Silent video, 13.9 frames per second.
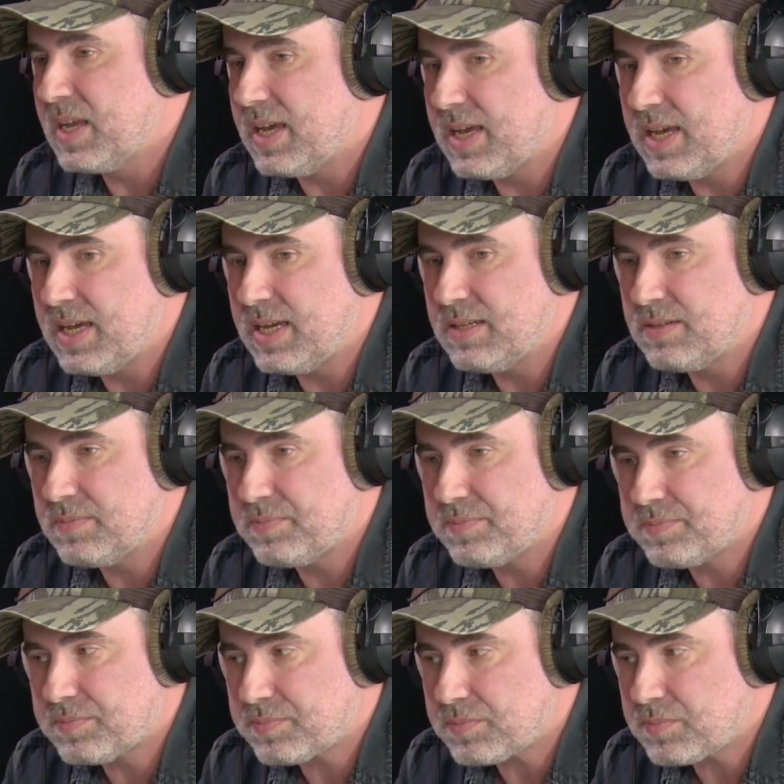And
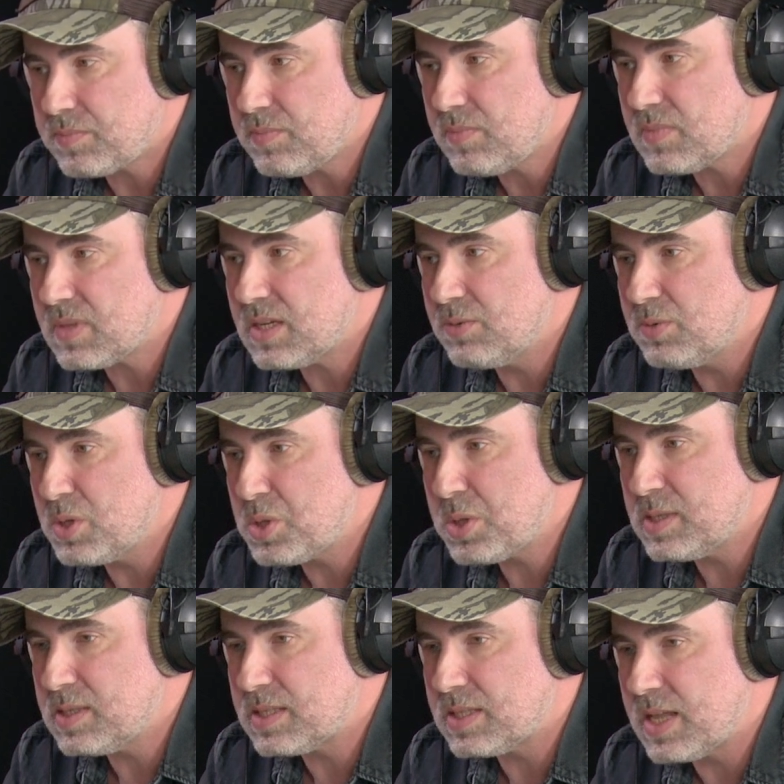it was
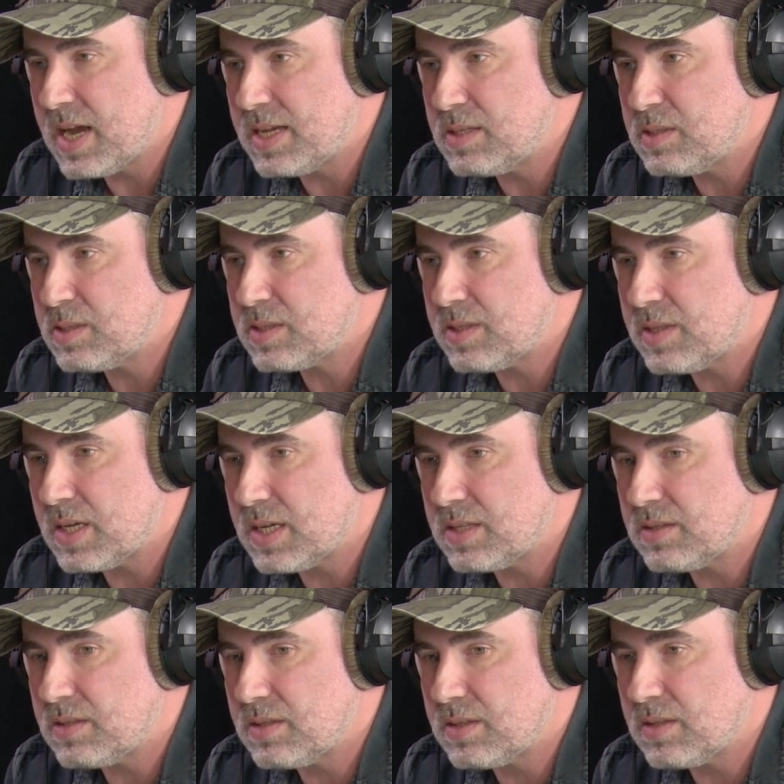just nice that
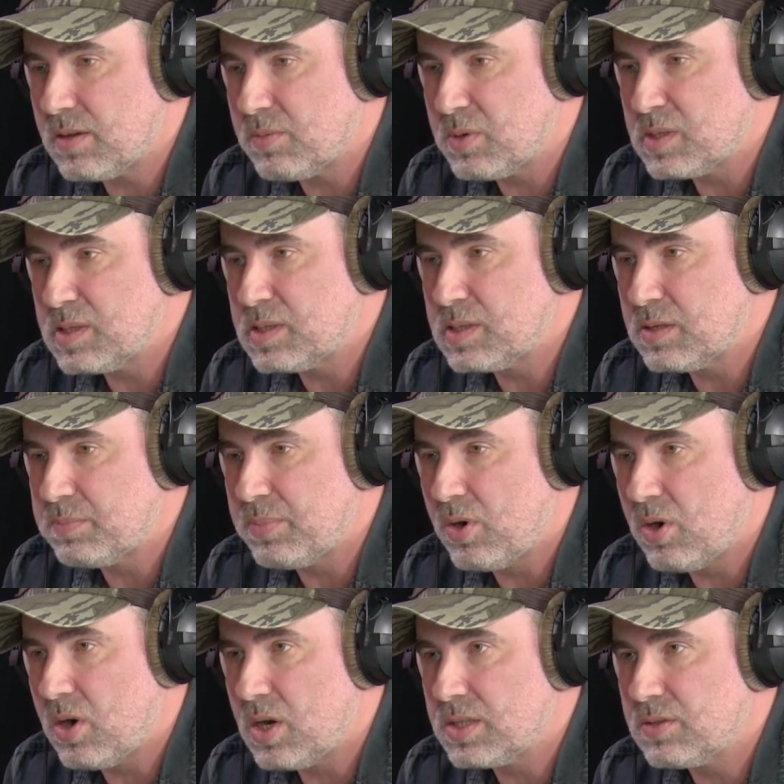there was a
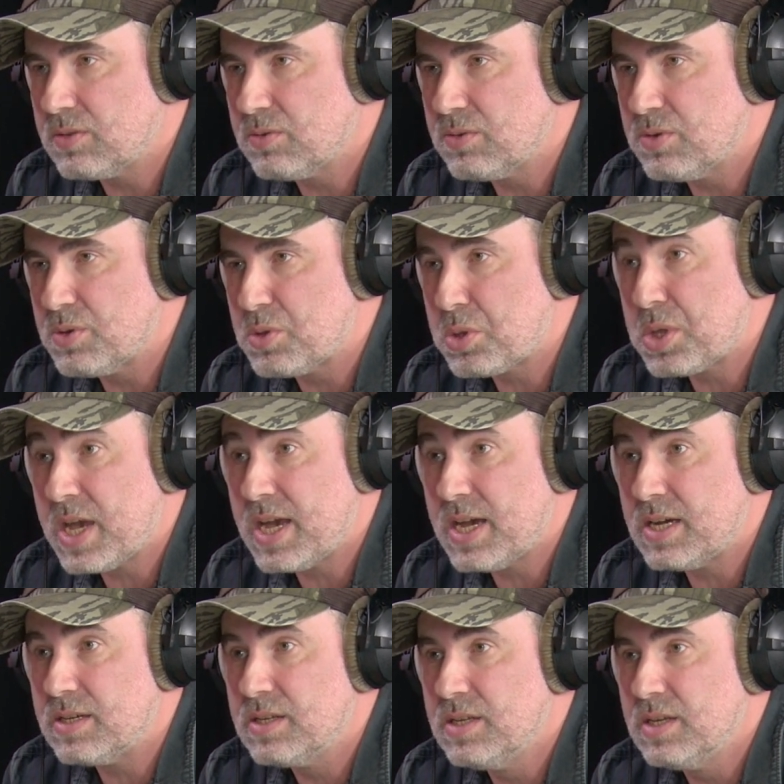support to
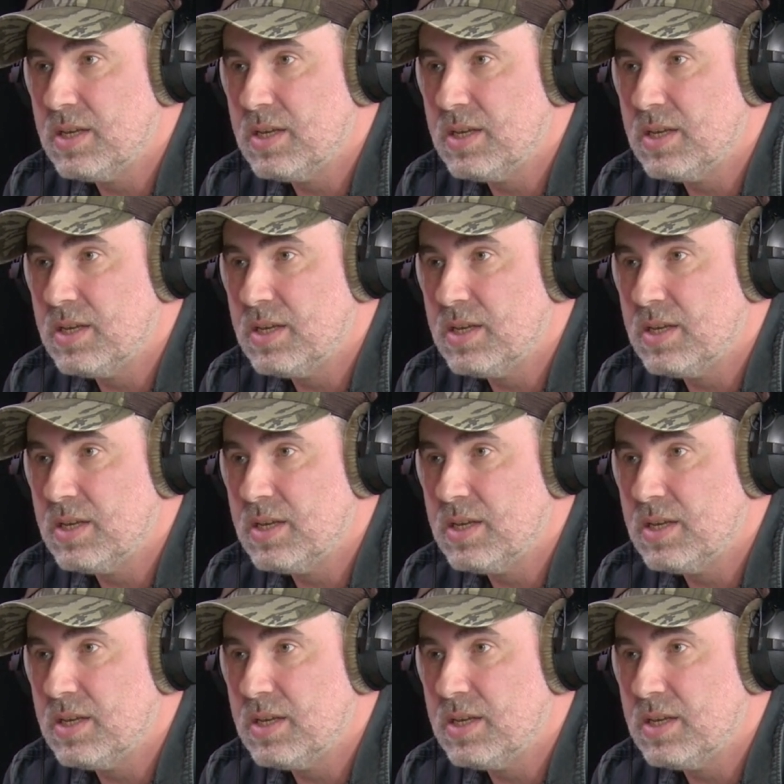share